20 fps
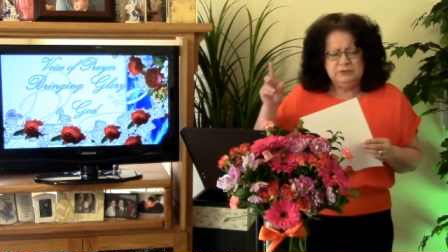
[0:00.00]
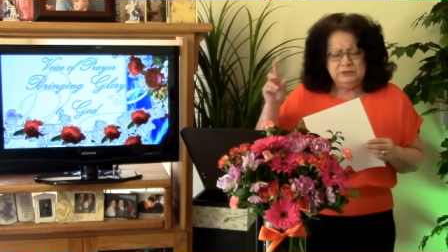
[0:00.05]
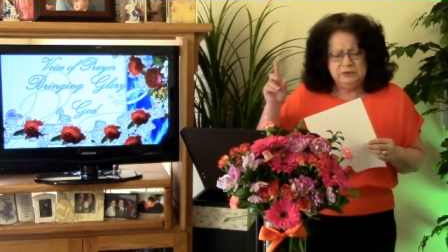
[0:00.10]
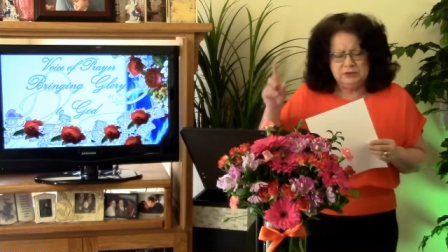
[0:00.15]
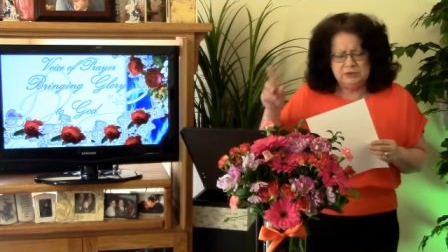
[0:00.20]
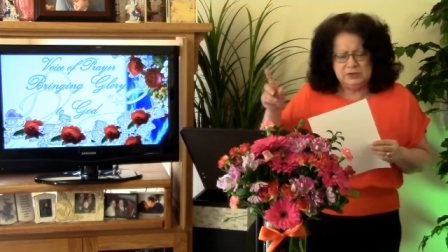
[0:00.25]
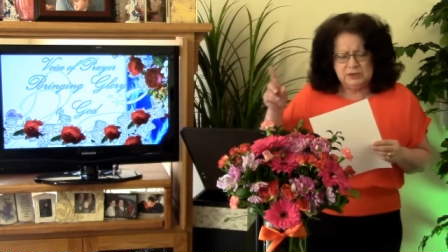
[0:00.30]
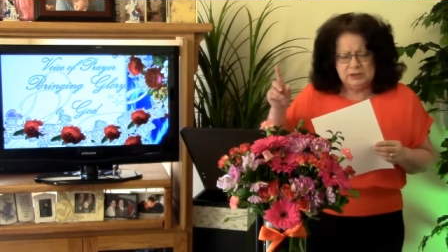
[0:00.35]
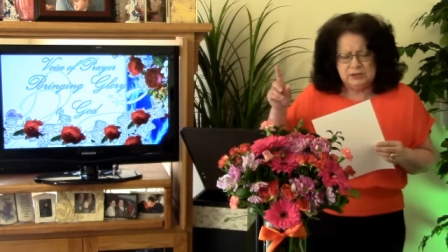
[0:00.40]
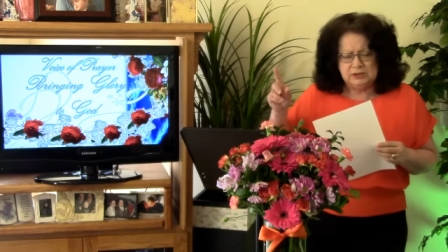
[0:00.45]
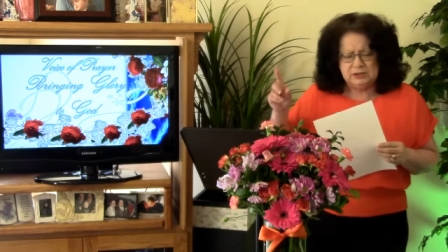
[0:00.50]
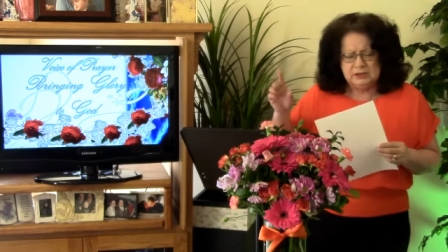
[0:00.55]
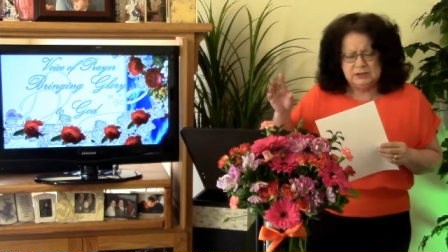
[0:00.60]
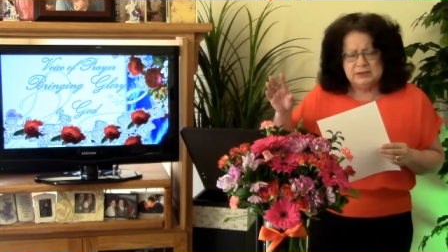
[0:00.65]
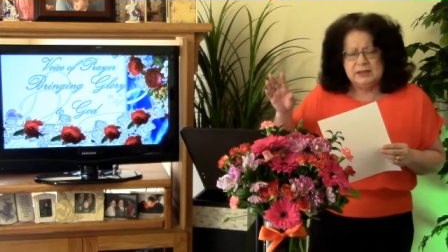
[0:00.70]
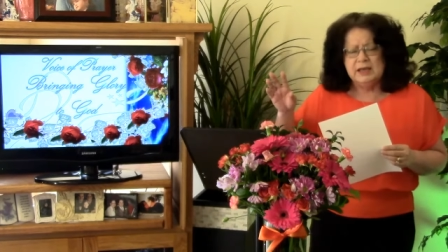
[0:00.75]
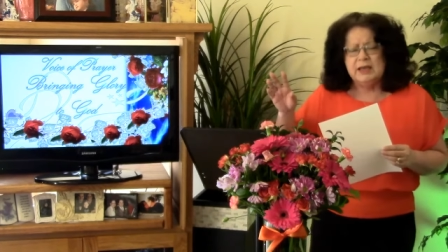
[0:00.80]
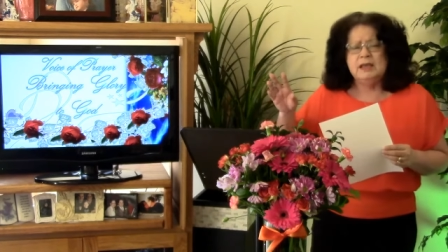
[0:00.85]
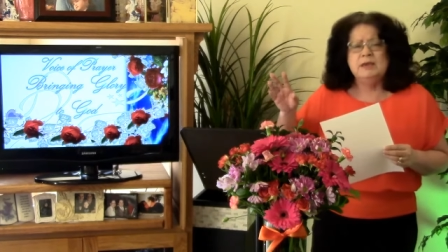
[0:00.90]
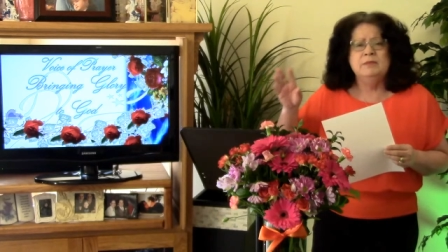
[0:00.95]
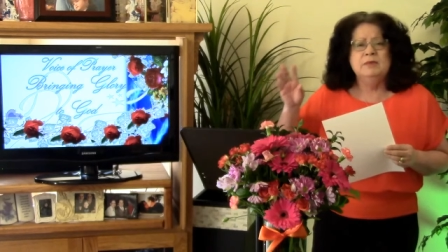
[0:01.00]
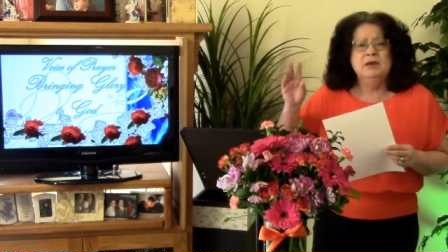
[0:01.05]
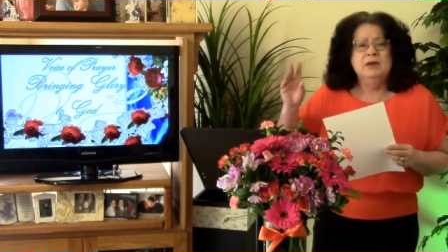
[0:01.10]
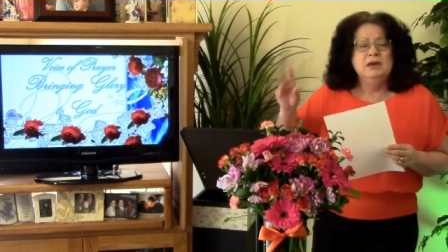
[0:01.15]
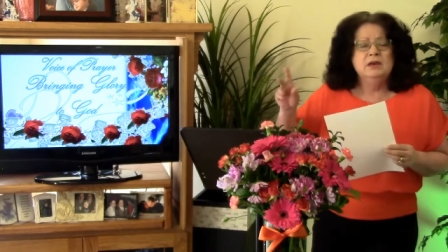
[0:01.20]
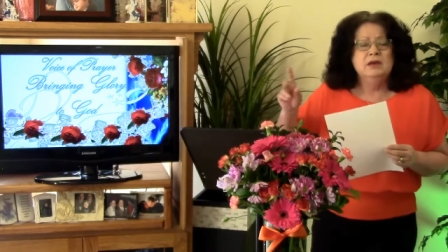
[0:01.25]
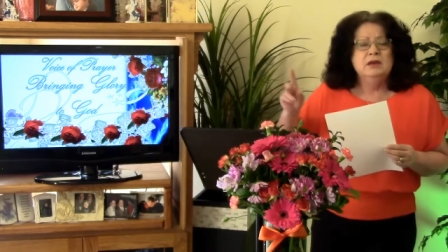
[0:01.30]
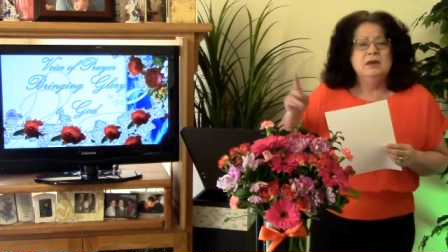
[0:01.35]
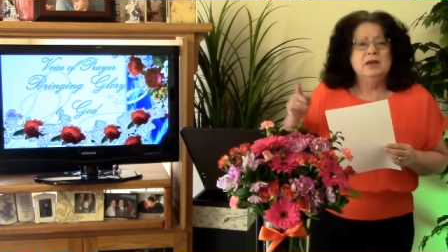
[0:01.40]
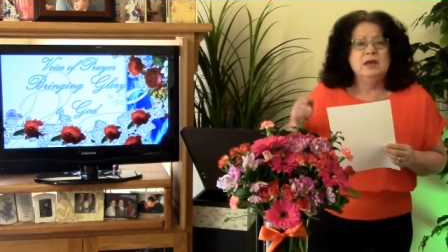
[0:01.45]
In Jesus' name.
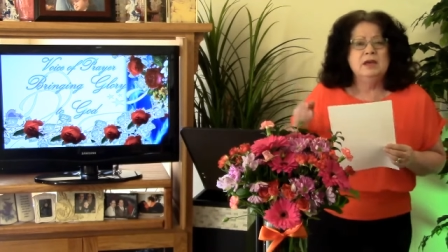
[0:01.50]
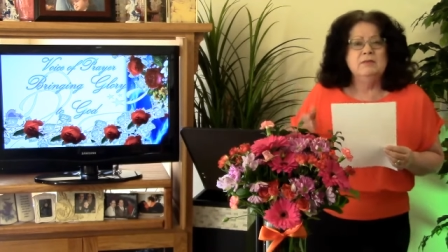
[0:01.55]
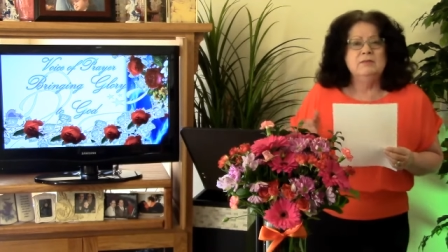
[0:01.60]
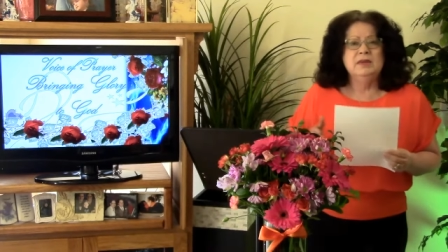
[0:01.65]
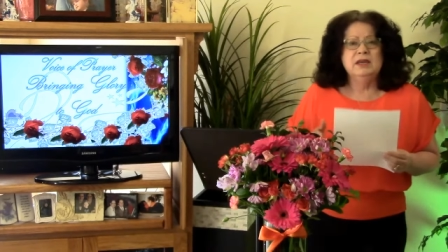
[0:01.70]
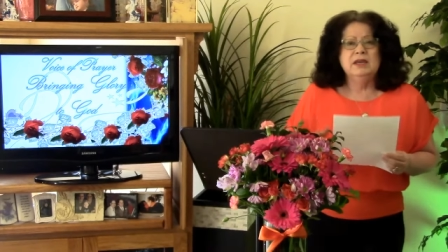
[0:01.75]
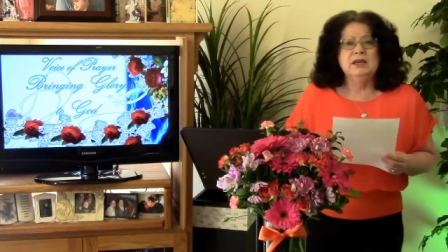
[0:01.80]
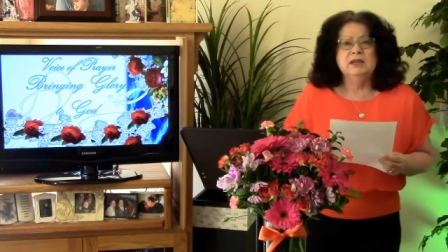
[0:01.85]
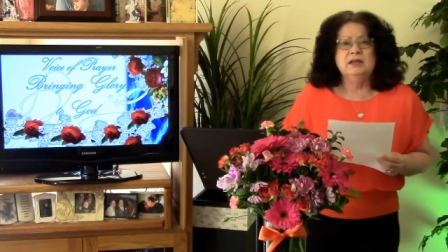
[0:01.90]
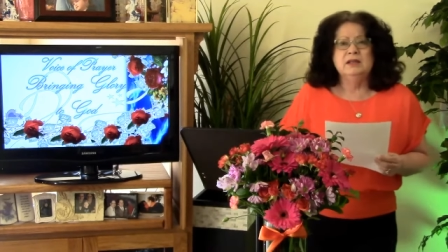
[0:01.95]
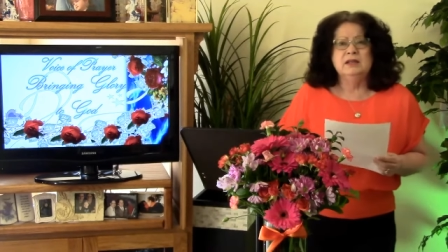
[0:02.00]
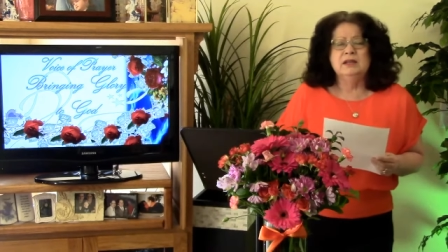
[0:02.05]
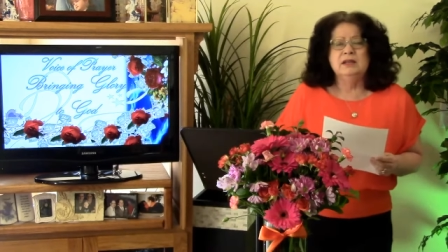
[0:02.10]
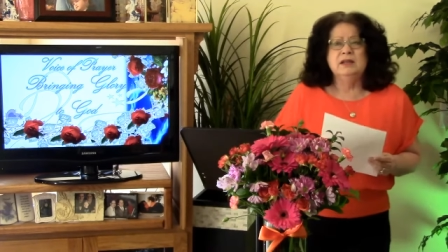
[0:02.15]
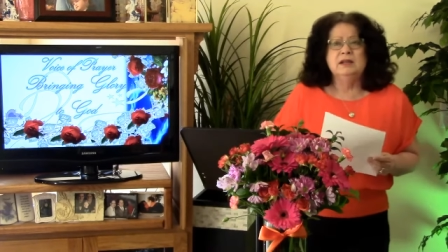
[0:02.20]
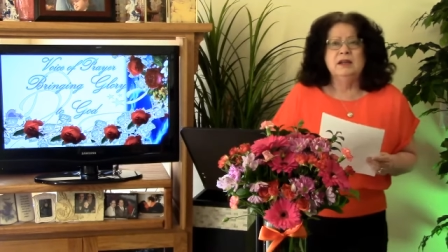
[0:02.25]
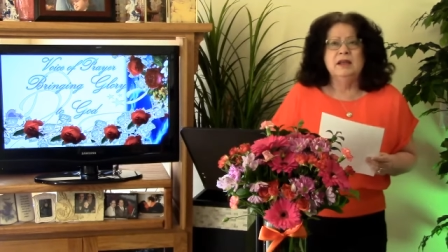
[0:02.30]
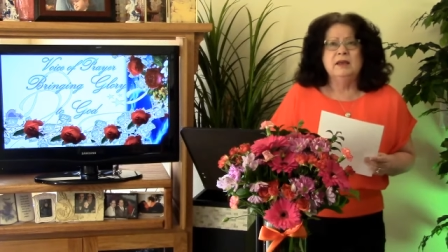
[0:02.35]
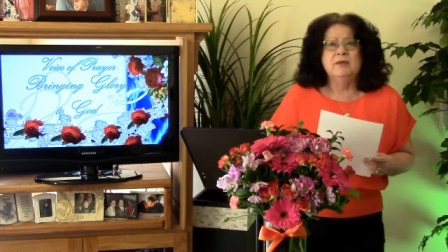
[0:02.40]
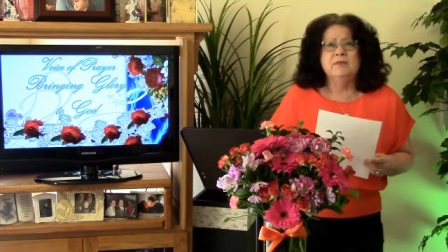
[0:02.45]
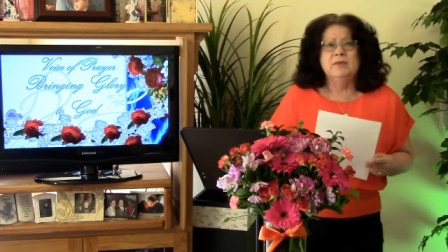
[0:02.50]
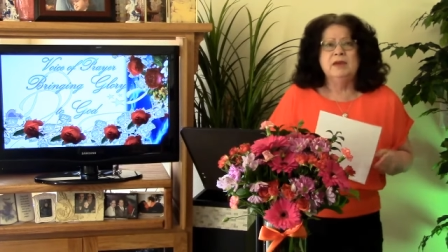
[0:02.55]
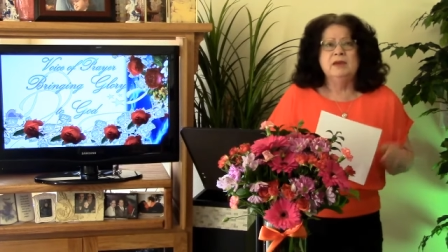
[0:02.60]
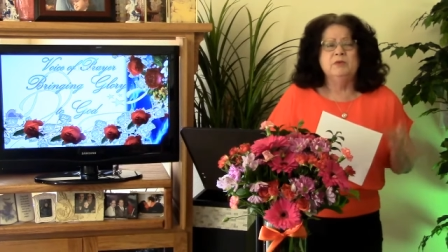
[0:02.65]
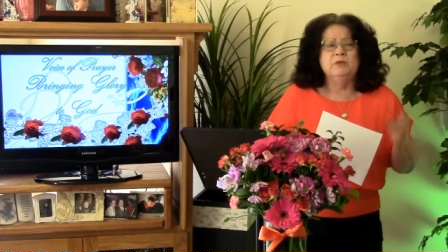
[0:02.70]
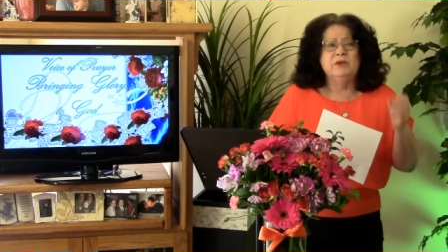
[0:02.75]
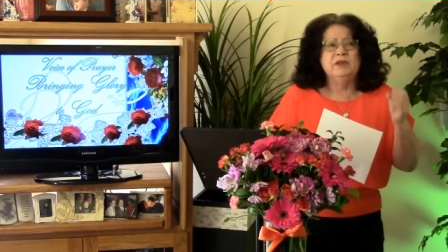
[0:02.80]
Amen and amen.